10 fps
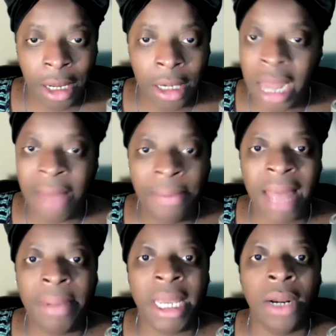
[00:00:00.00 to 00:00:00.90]
Not by
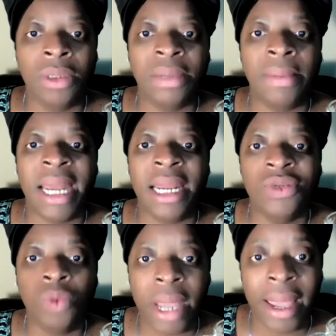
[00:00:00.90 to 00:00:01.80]
being on
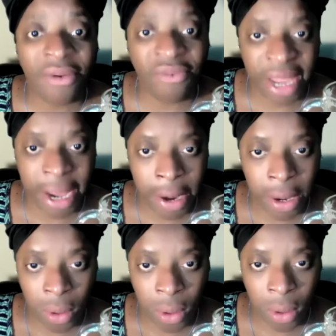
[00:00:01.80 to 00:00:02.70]
somebody's welfare
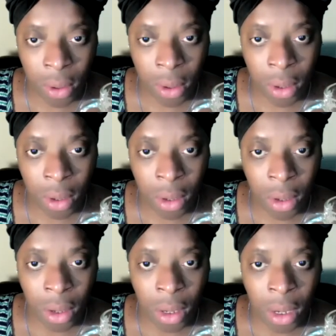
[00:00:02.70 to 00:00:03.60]

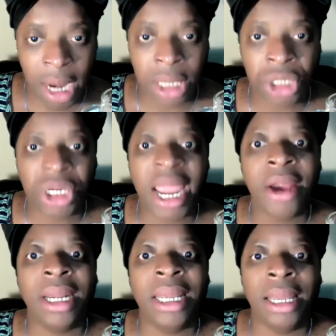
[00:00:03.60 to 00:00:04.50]
and
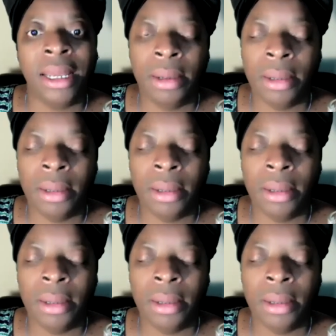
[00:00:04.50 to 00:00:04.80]
charity.